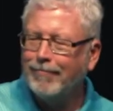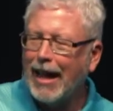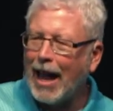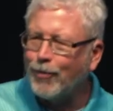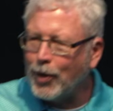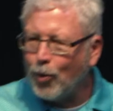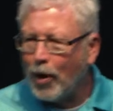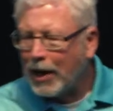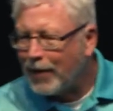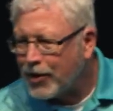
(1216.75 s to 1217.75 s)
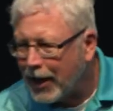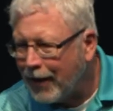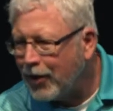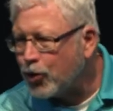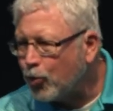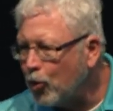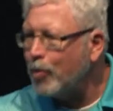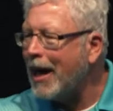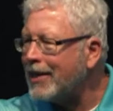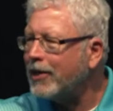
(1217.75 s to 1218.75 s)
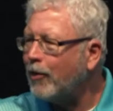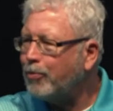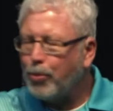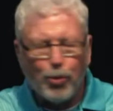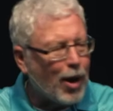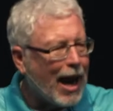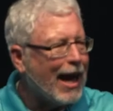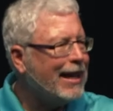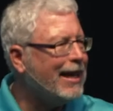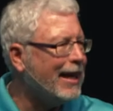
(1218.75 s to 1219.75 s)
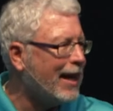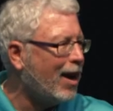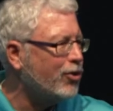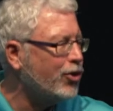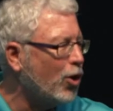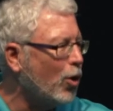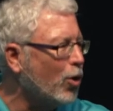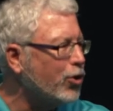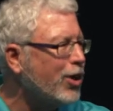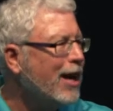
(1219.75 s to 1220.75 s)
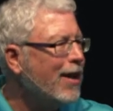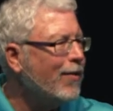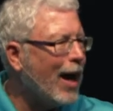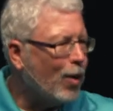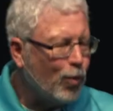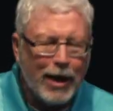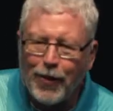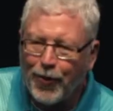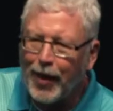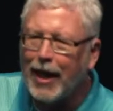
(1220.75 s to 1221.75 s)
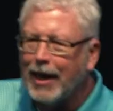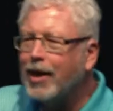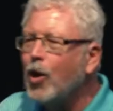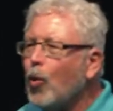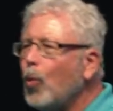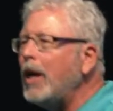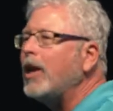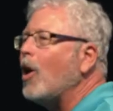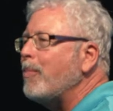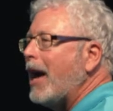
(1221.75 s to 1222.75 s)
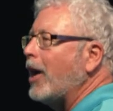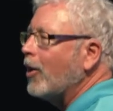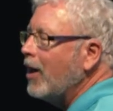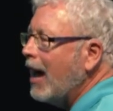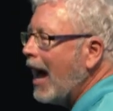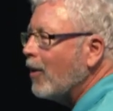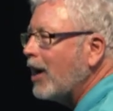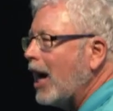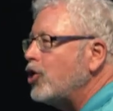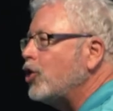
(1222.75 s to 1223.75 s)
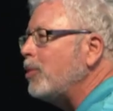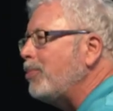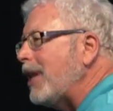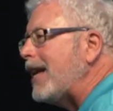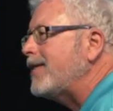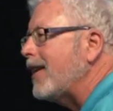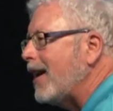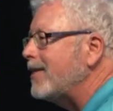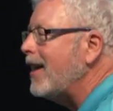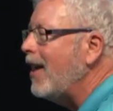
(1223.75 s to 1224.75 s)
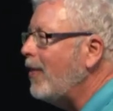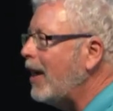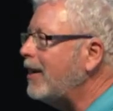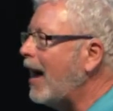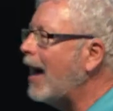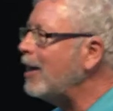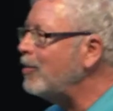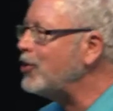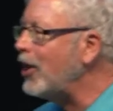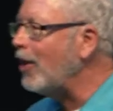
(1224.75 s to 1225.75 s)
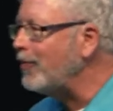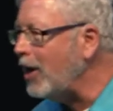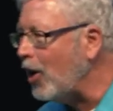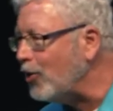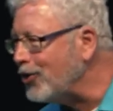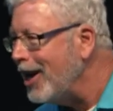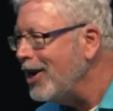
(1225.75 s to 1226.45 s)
Every one of us in this room has enough pride in our souls that we think we know better how God should bless us then God Himself knows.